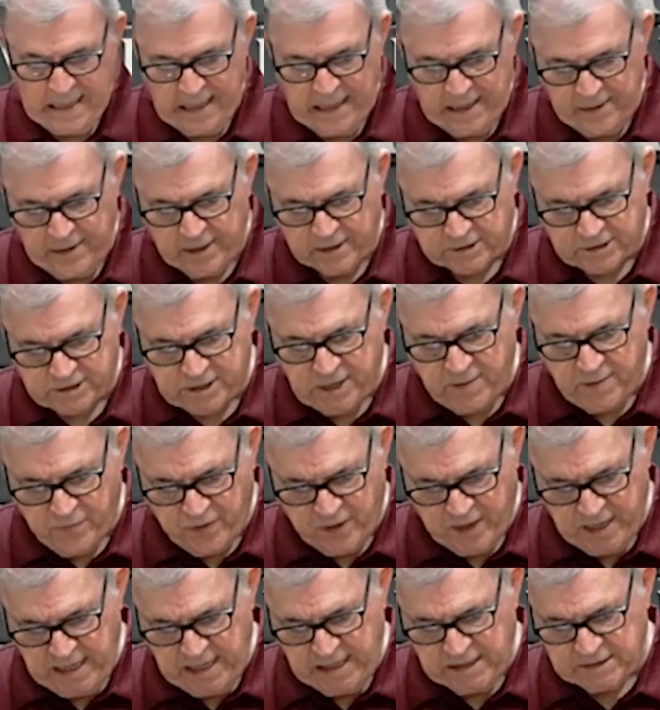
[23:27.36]
There are some
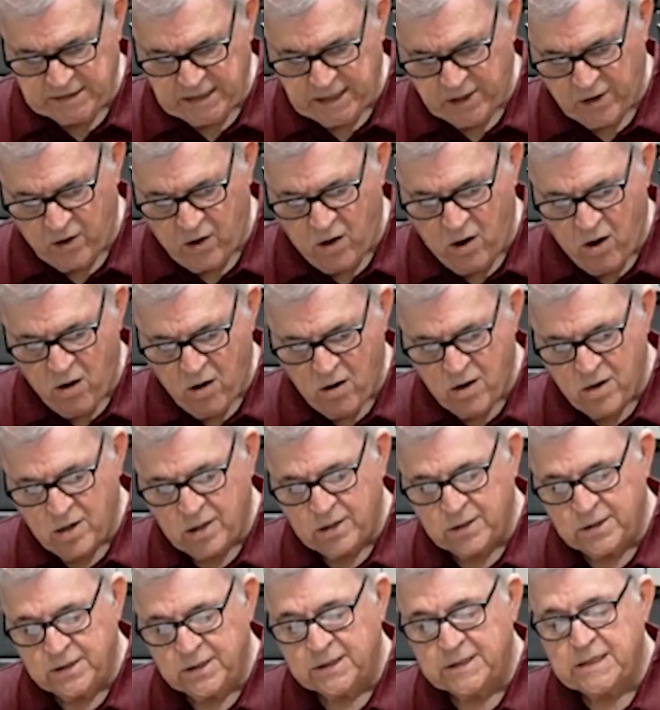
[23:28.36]
things that are
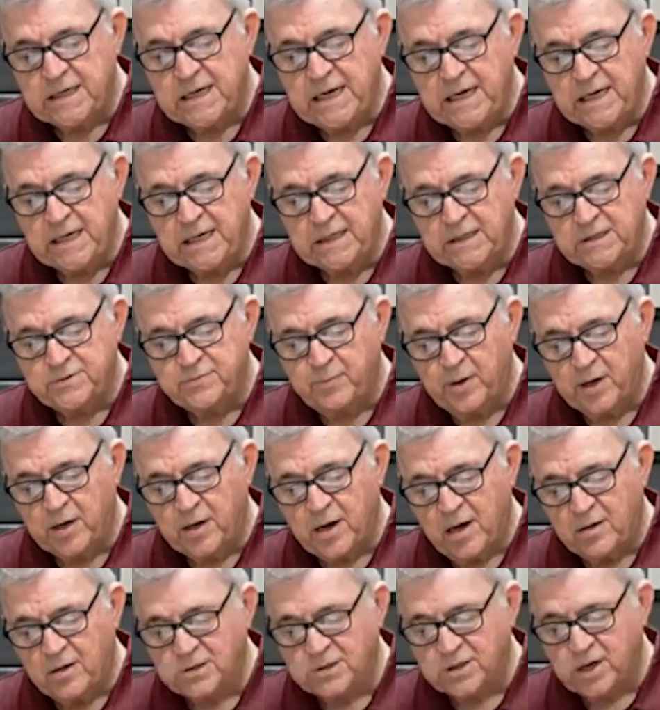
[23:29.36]
hard to teach
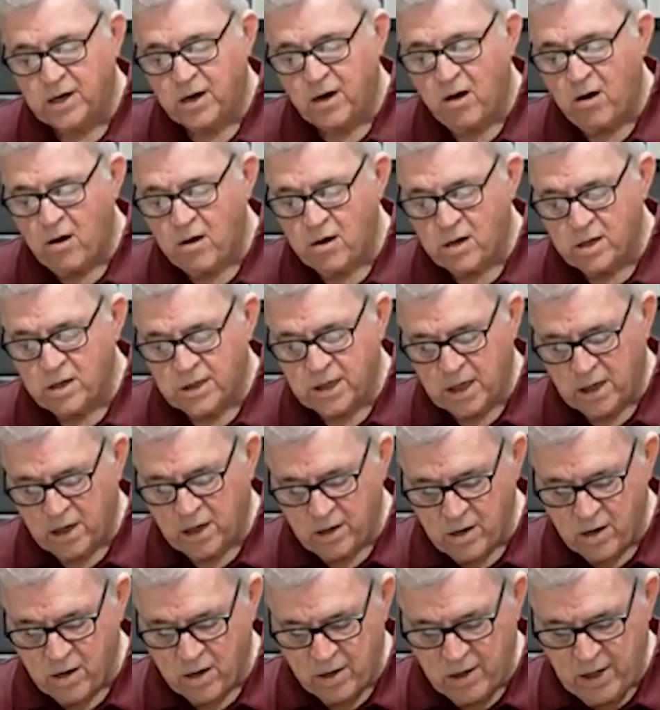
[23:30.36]
because they're hard to
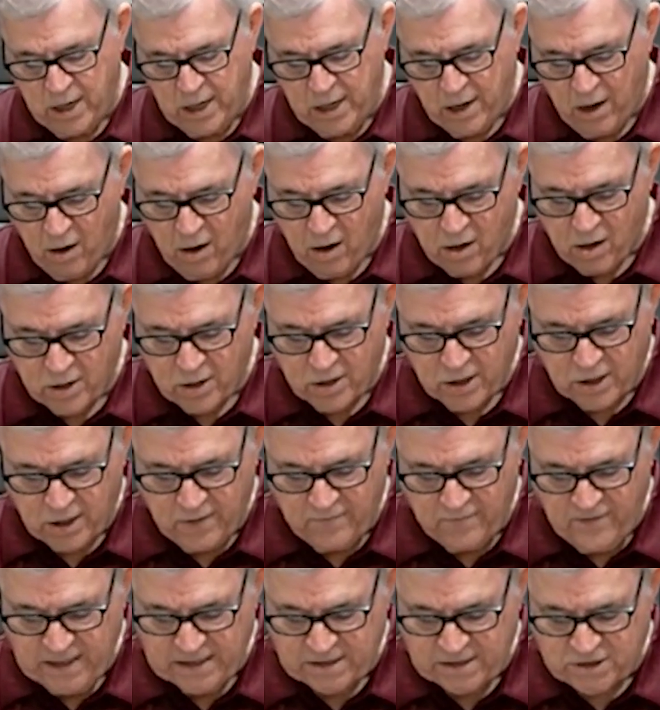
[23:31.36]
learn and hard to
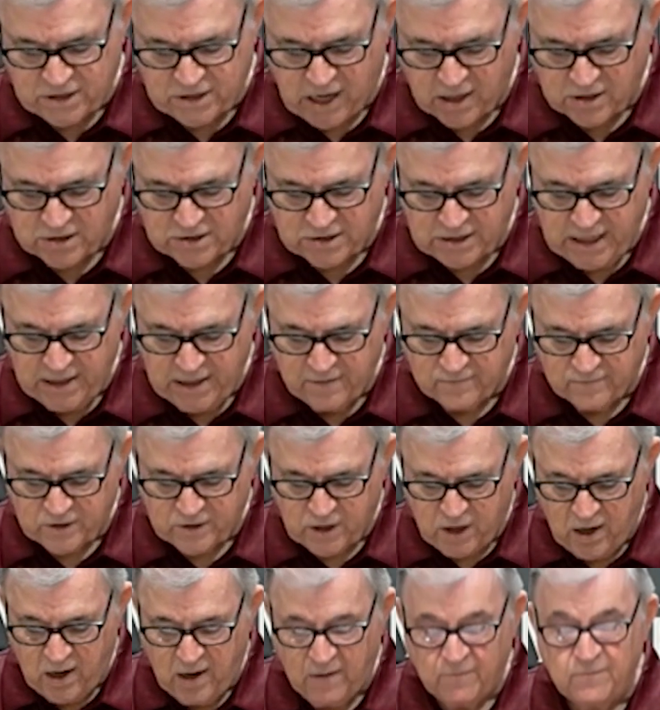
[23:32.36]
convince ourselves
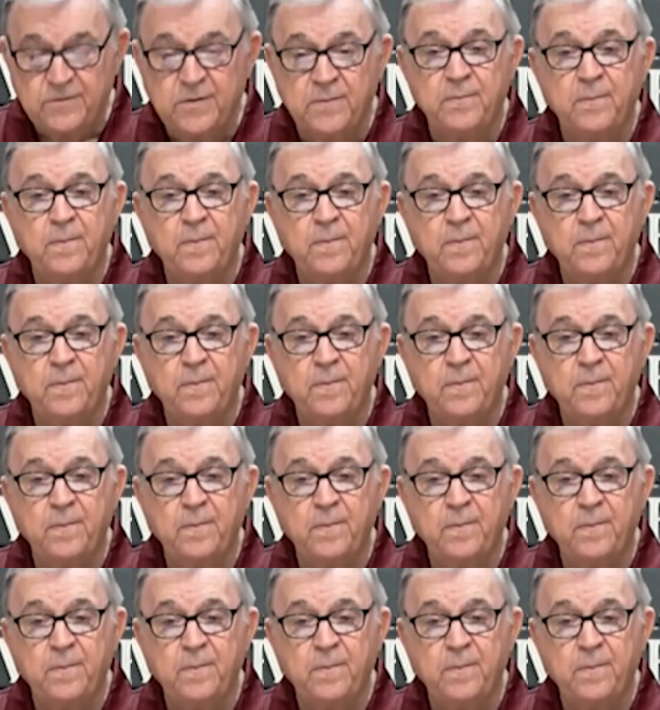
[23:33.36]
of.